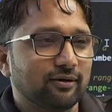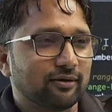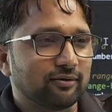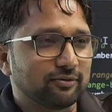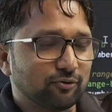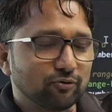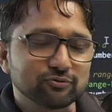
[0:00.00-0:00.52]

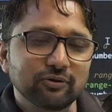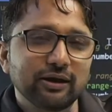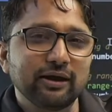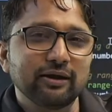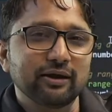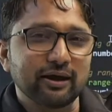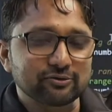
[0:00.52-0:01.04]

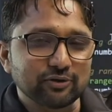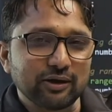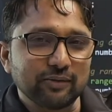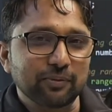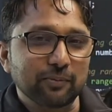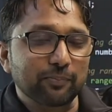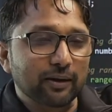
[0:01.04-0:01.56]
usually
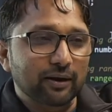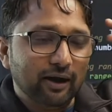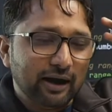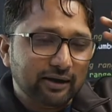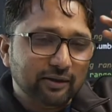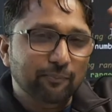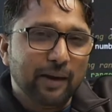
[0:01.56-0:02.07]
people
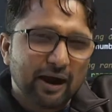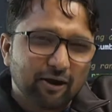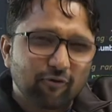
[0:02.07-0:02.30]
at the back